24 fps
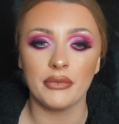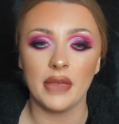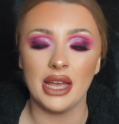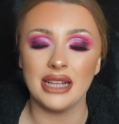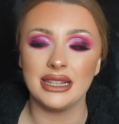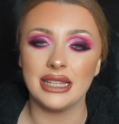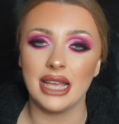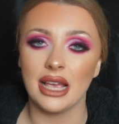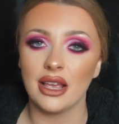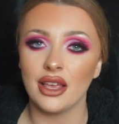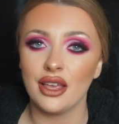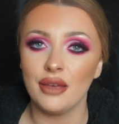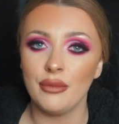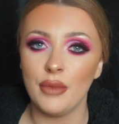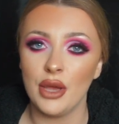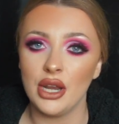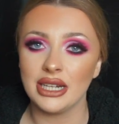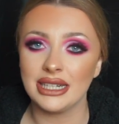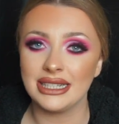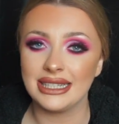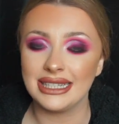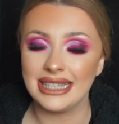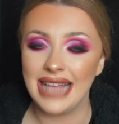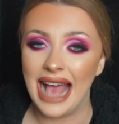It didn't come out
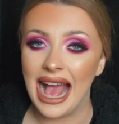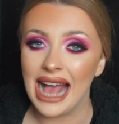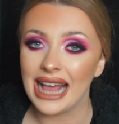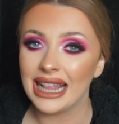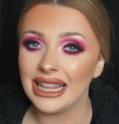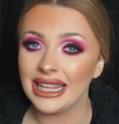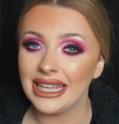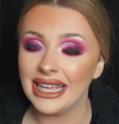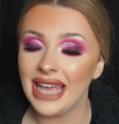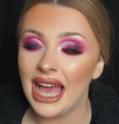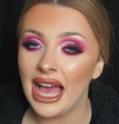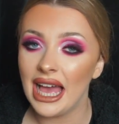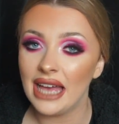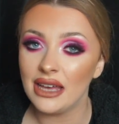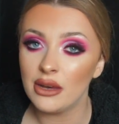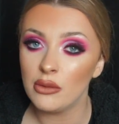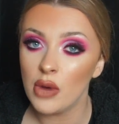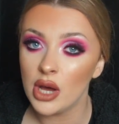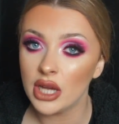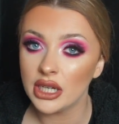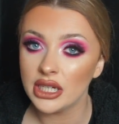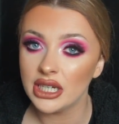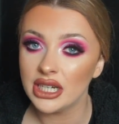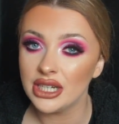exactly how I
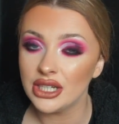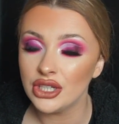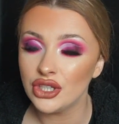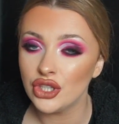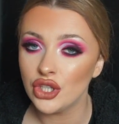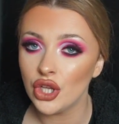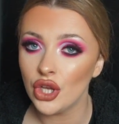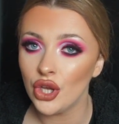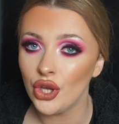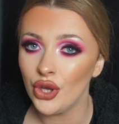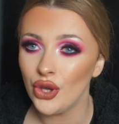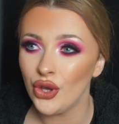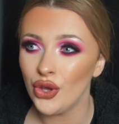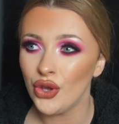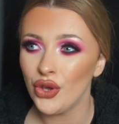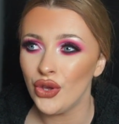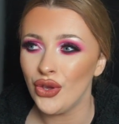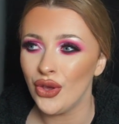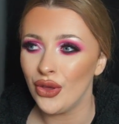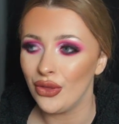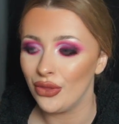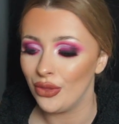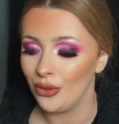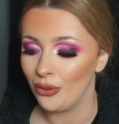wanted it
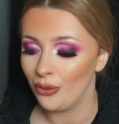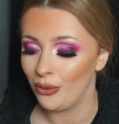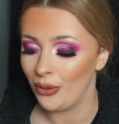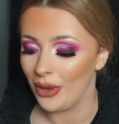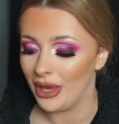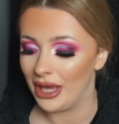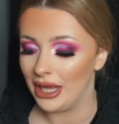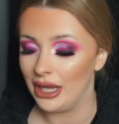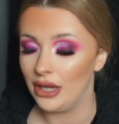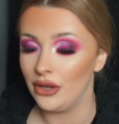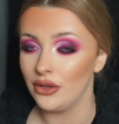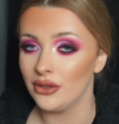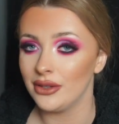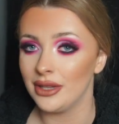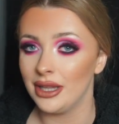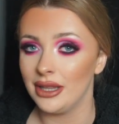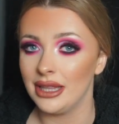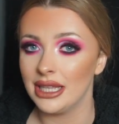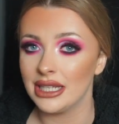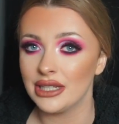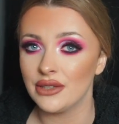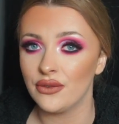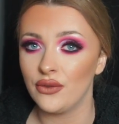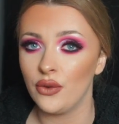to, the way it looked in
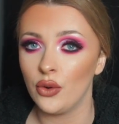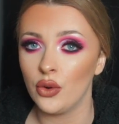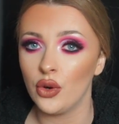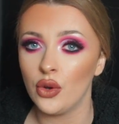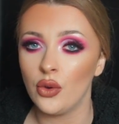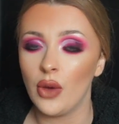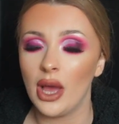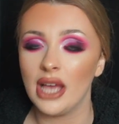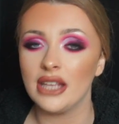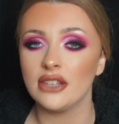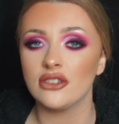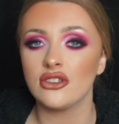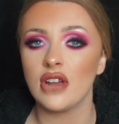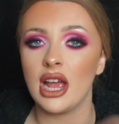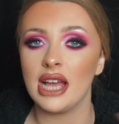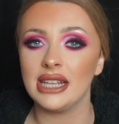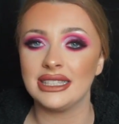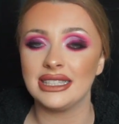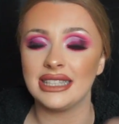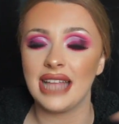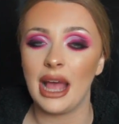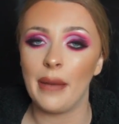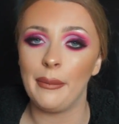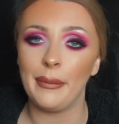this photo. I tried
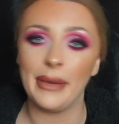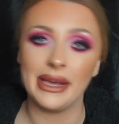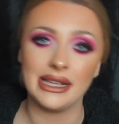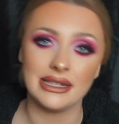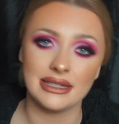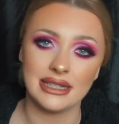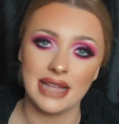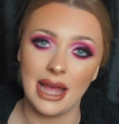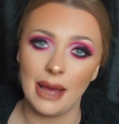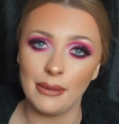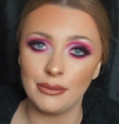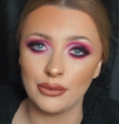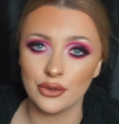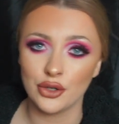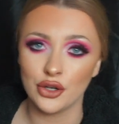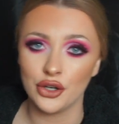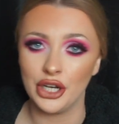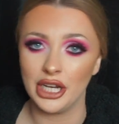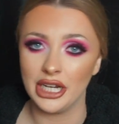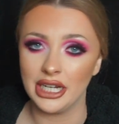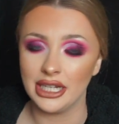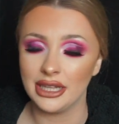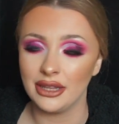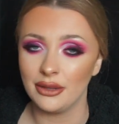step by step
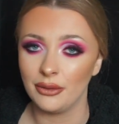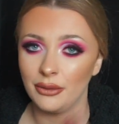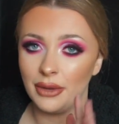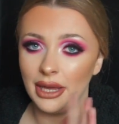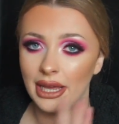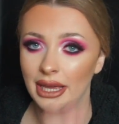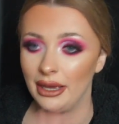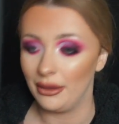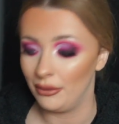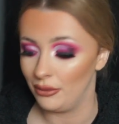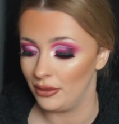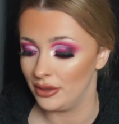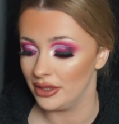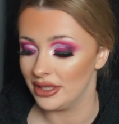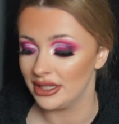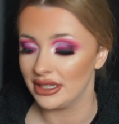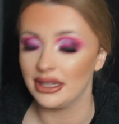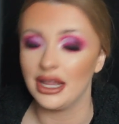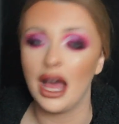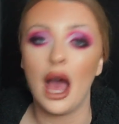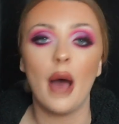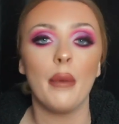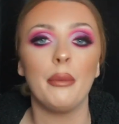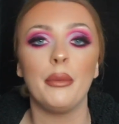creating it the way it was in
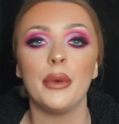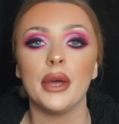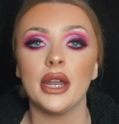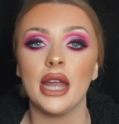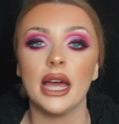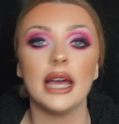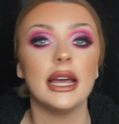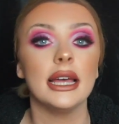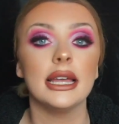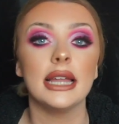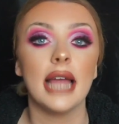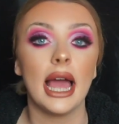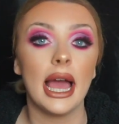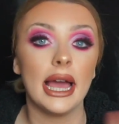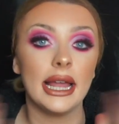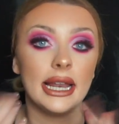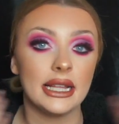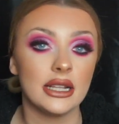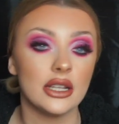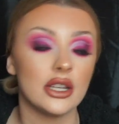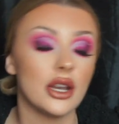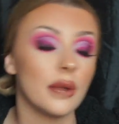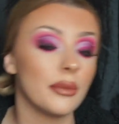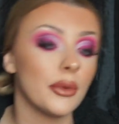that, but I
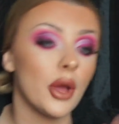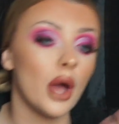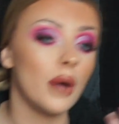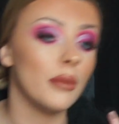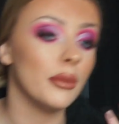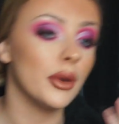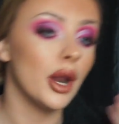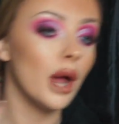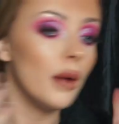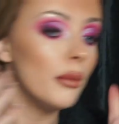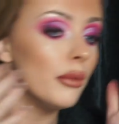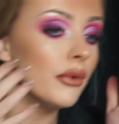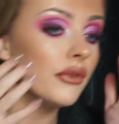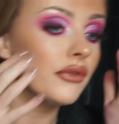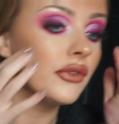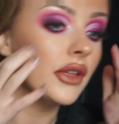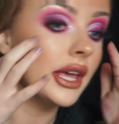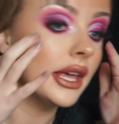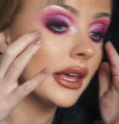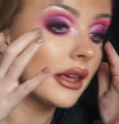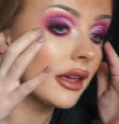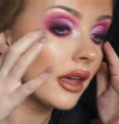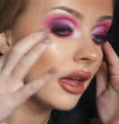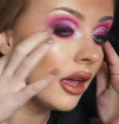ended up coming up with
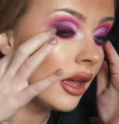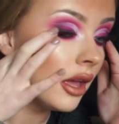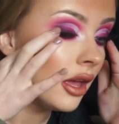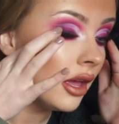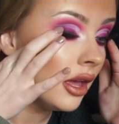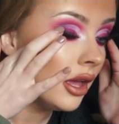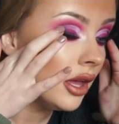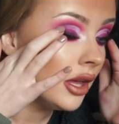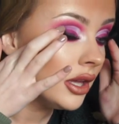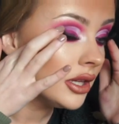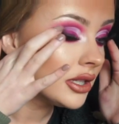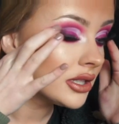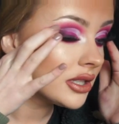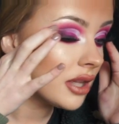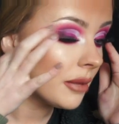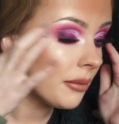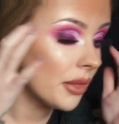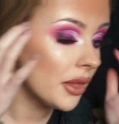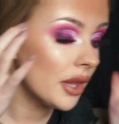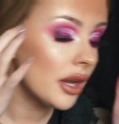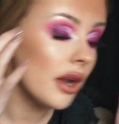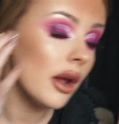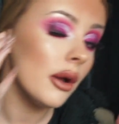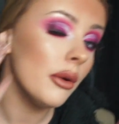like
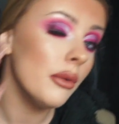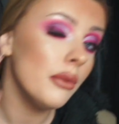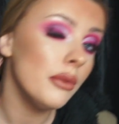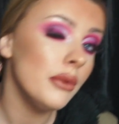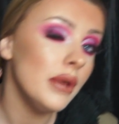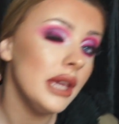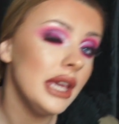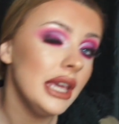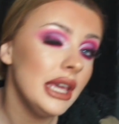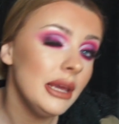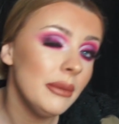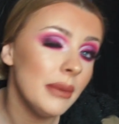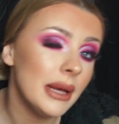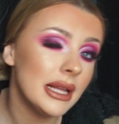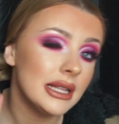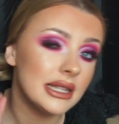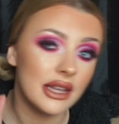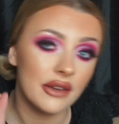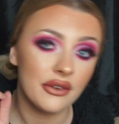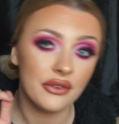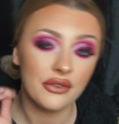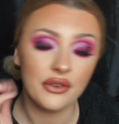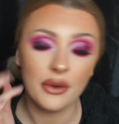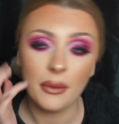something a wee bit
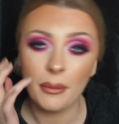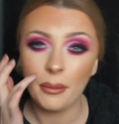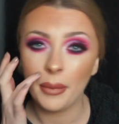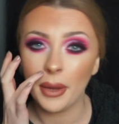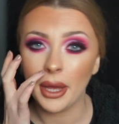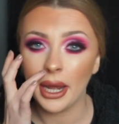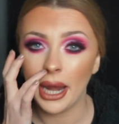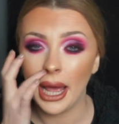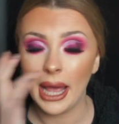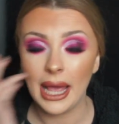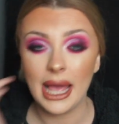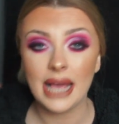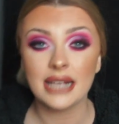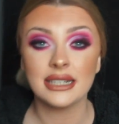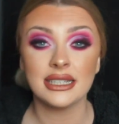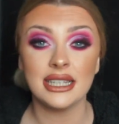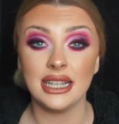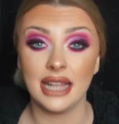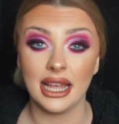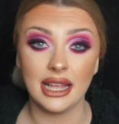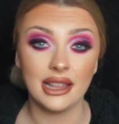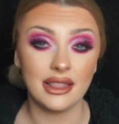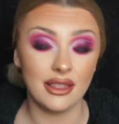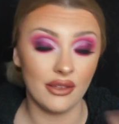different, but I actually
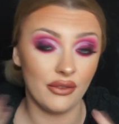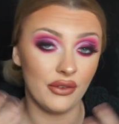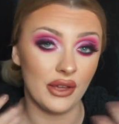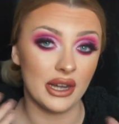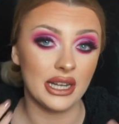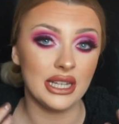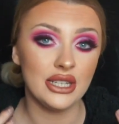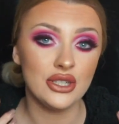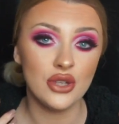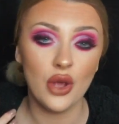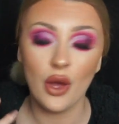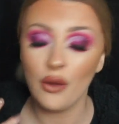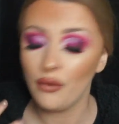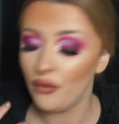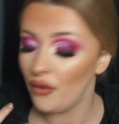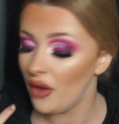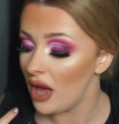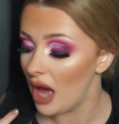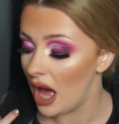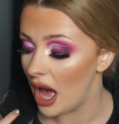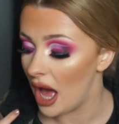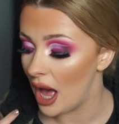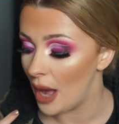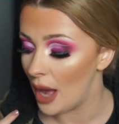like the finish of it.